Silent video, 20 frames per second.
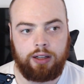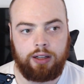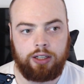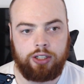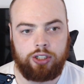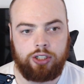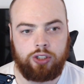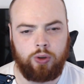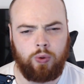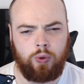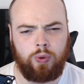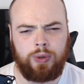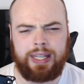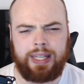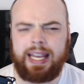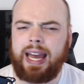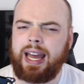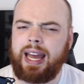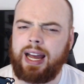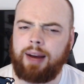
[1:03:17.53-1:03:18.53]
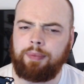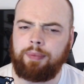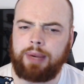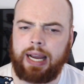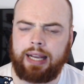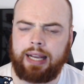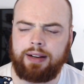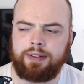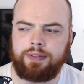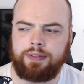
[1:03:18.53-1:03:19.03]
So yeah, I'm
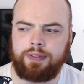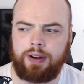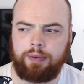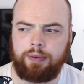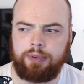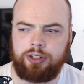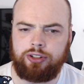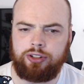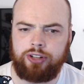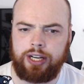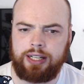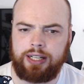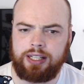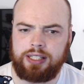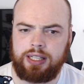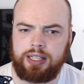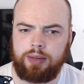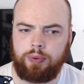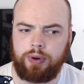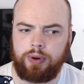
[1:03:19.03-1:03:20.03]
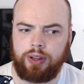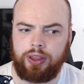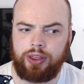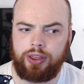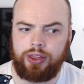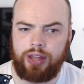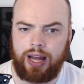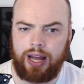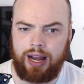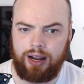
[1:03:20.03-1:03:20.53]
intrigued to see where
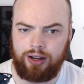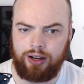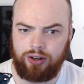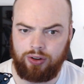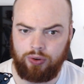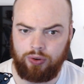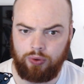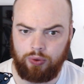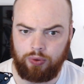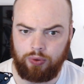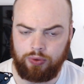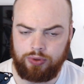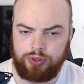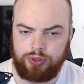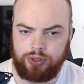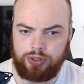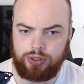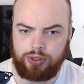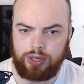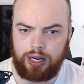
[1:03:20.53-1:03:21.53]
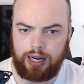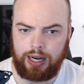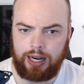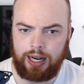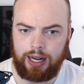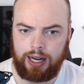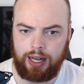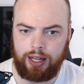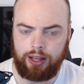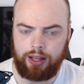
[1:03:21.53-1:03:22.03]
that goes.
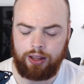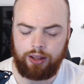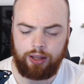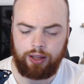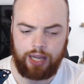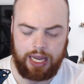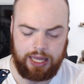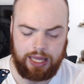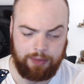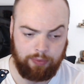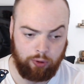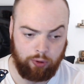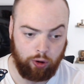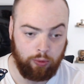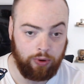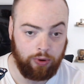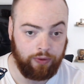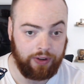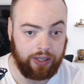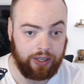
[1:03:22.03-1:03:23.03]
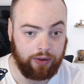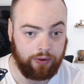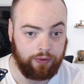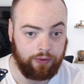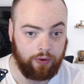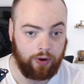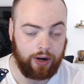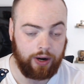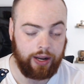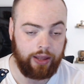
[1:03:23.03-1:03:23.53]
In the promo video
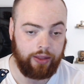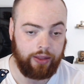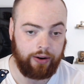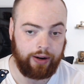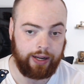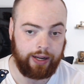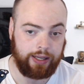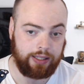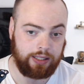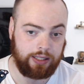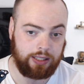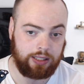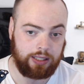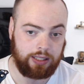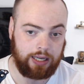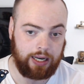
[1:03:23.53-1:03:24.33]
for it, there is